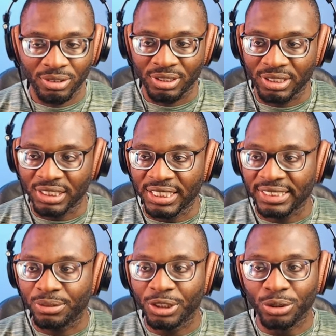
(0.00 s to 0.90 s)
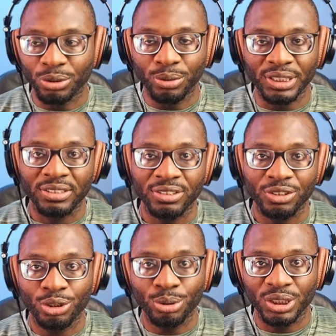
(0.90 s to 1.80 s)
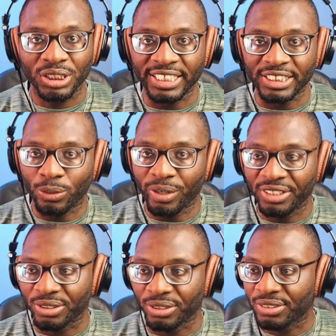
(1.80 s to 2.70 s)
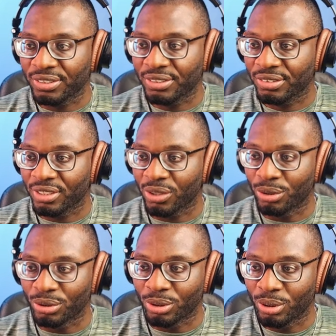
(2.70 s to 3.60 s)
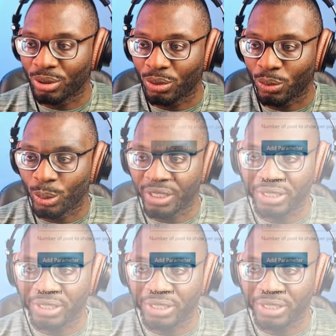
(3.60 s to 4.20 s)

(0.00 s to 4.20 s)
The next thing you need to do is choose the right query source. So I go to query